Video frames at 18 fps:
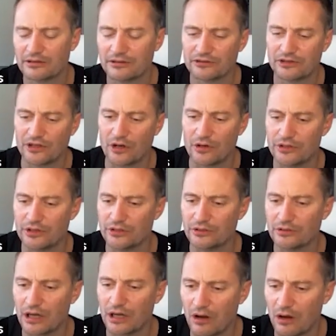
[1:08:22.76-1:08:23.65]
show
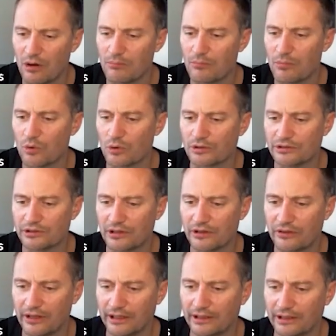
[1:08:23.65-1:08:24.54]
you a lot more than you
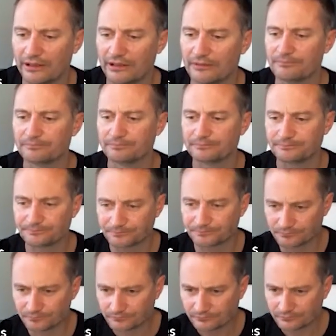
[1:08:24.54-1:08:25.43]
think.
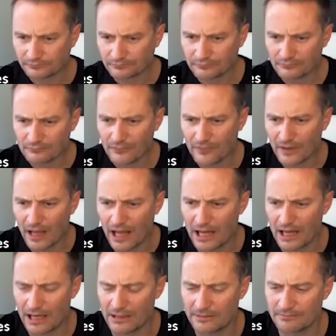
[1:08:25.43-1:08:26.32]

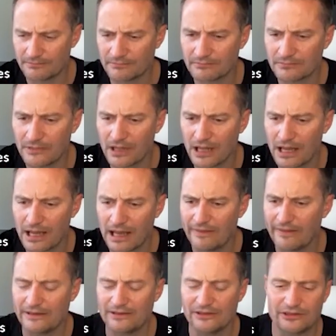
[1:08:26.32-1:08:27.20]
And
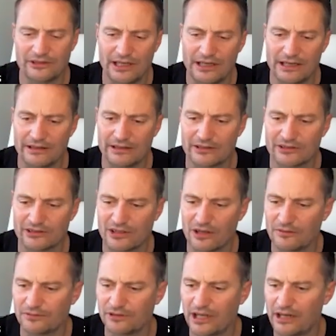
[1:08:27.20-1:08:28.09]
then you say that the
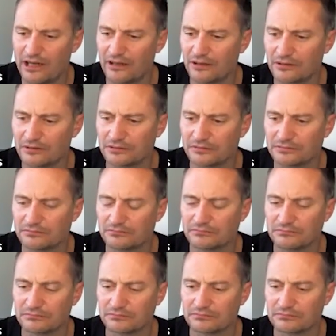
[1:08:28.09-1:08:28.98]
soft shadow
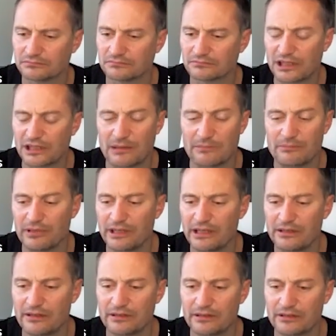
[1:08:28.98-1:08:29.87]
can
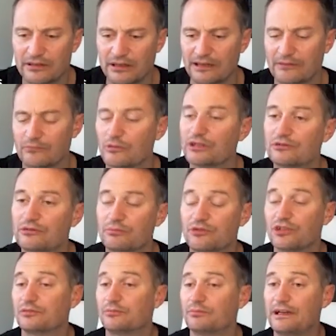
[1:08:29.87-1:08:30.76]
be like, which
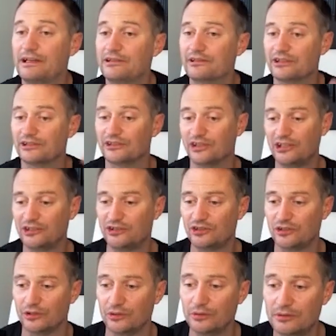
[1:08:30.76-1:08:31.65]
just means the
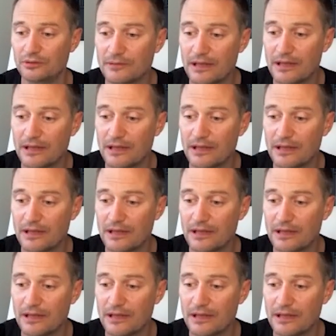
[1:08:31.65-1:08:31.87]
tissue,